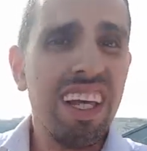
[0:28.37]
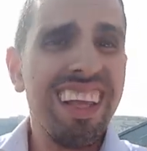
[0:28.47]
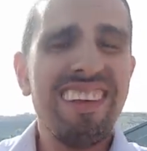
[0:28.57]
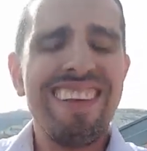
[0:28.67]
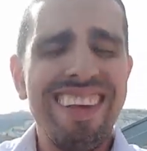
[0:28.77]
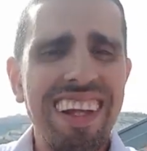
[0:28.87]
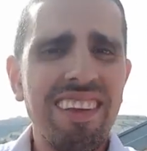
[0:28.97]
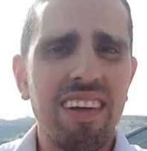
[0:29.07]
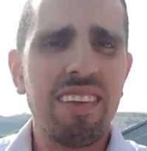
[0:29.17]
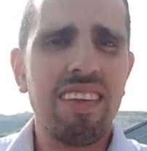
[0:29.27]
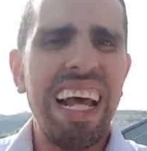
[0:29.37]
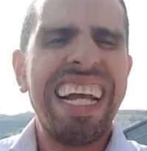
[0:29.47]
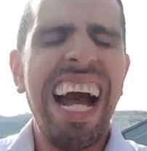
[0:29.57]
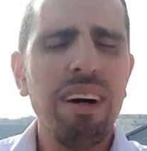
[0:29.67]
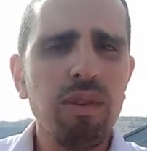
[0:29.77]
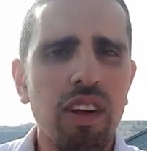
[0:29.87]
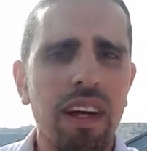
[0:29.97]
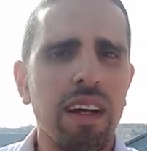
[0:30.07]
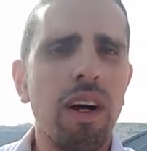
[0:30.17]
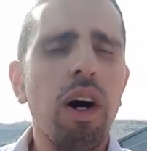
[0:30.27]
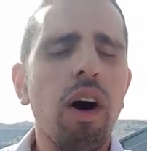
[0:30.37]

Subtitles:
There's a census, a counting